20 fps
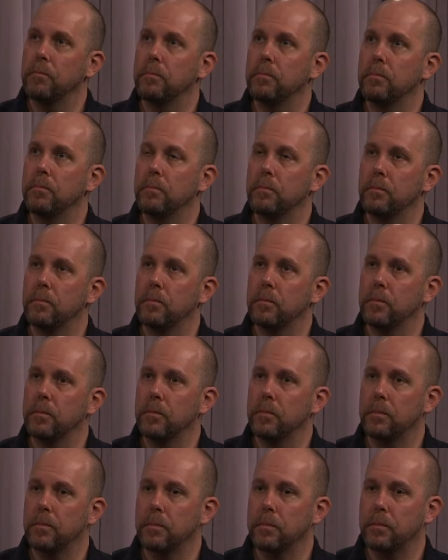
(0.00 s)

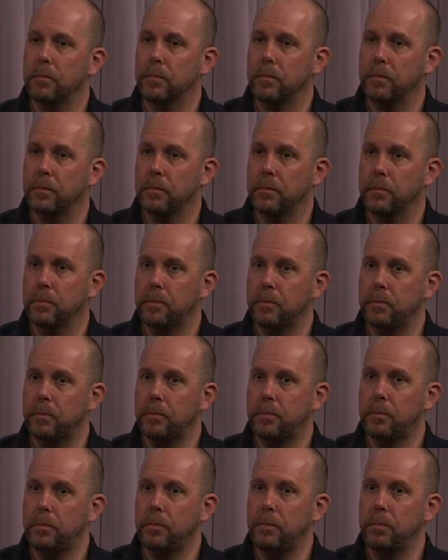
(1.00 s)

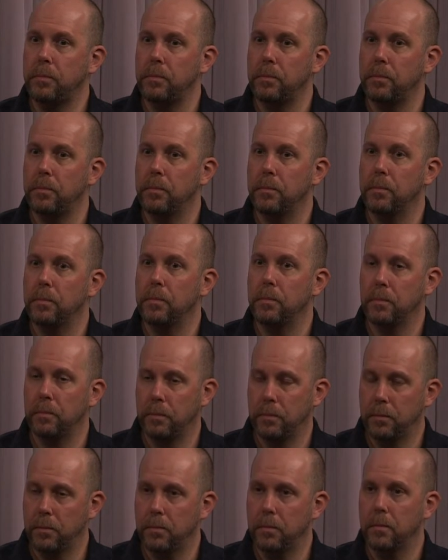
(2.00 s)

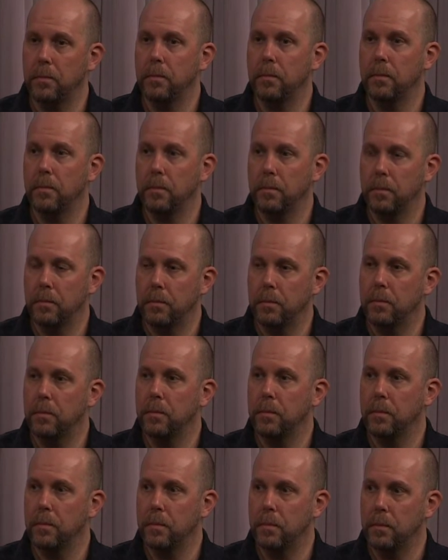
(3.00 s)

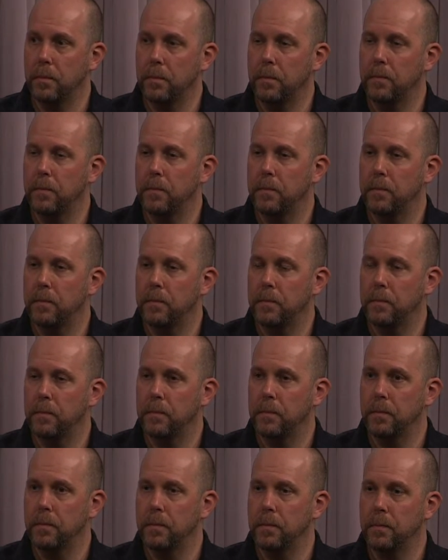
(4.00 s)

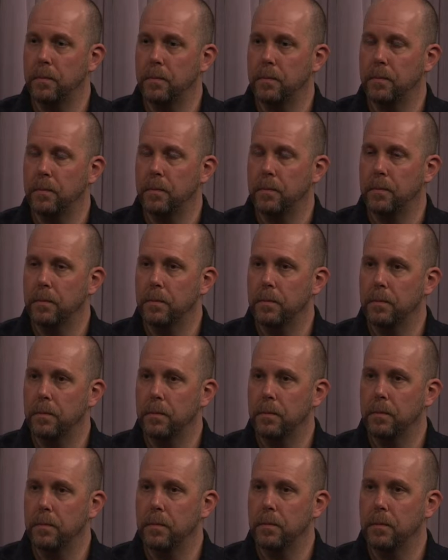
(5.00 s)

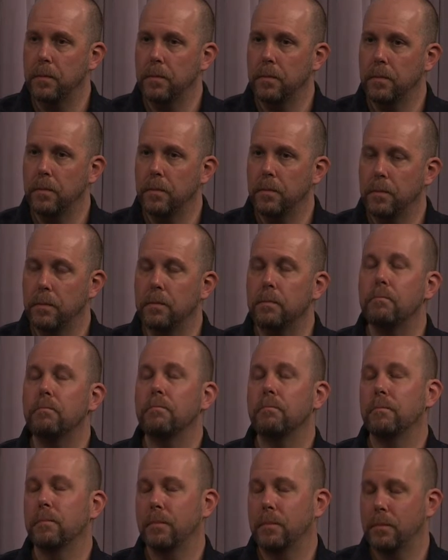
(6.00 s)

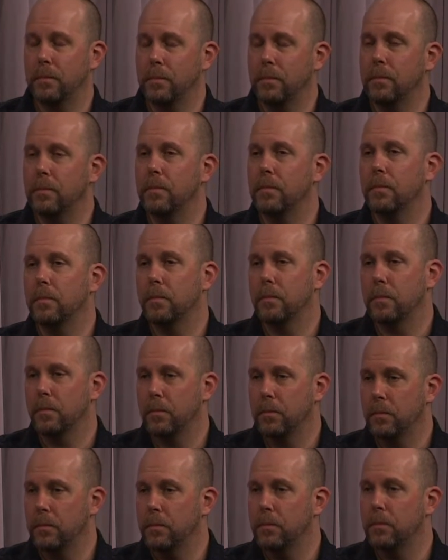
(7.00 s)
[no speech]